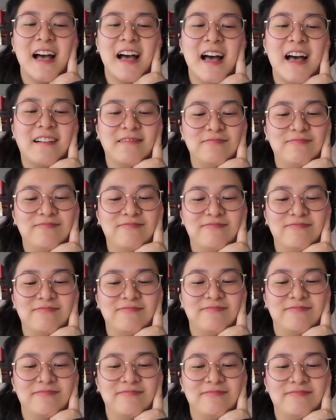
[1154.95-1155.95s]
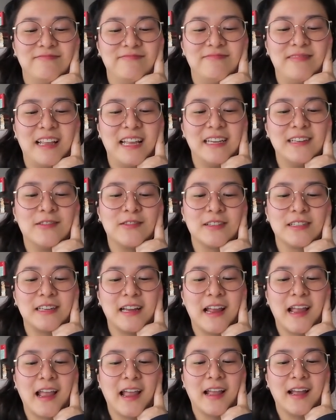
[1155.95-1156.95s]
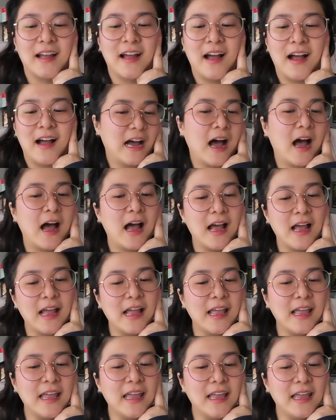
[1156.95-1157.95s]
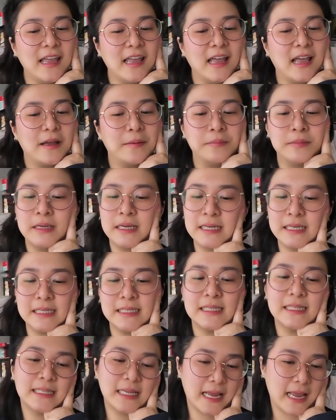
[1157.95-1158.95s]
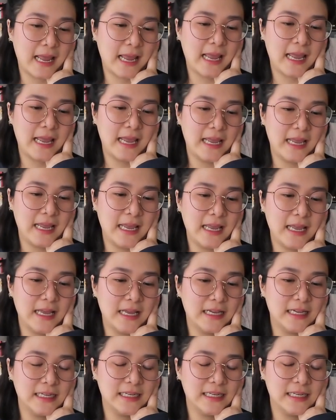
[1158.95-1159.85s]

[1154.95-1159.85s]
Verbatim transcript: Um, interesting. I am gonna say